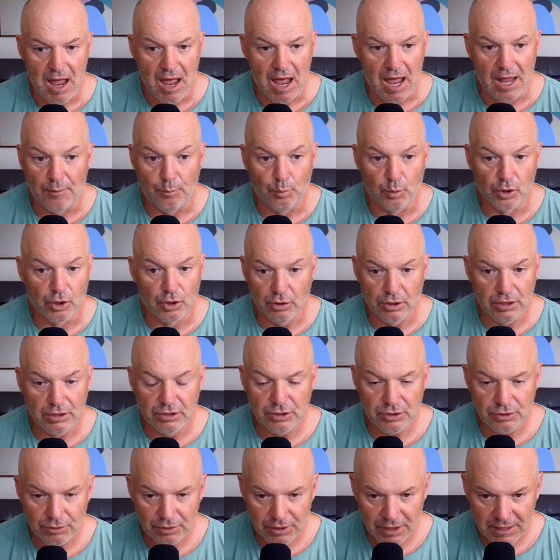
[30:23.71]
And we're going to
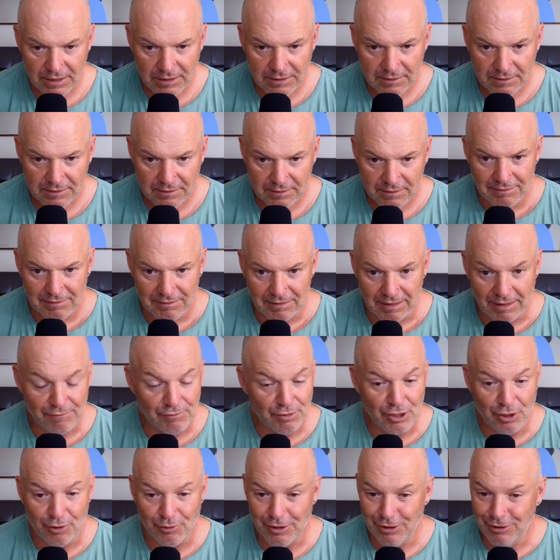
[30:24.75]
do this,
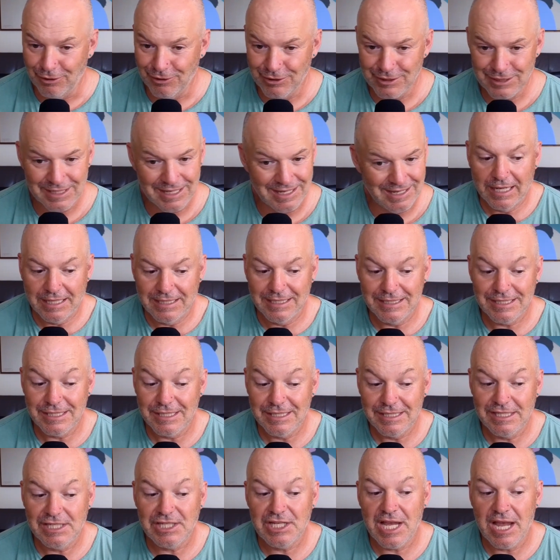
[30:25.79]
even though it looks like this
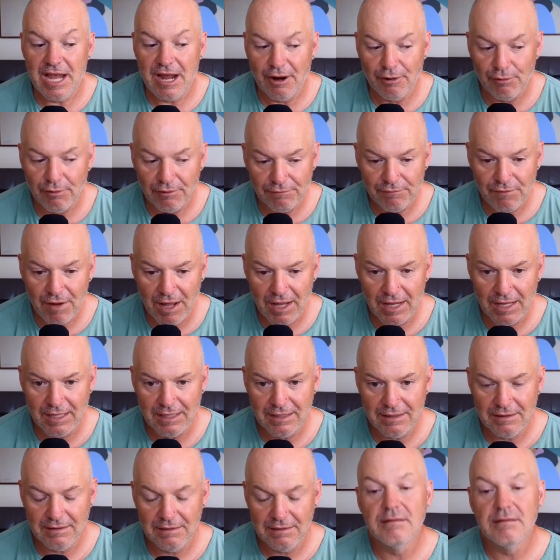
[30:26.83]
is
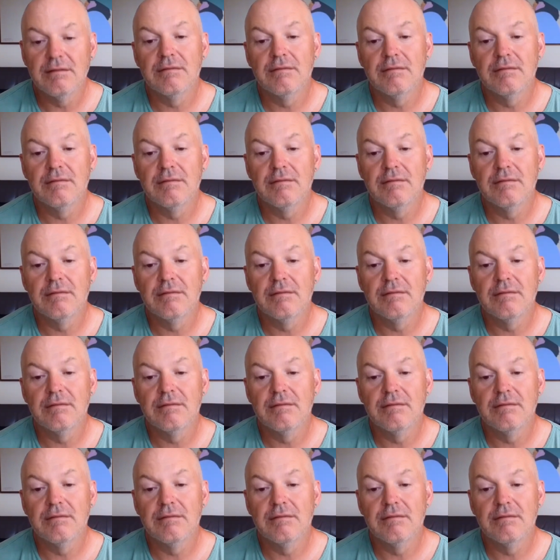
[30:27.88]
terrifying.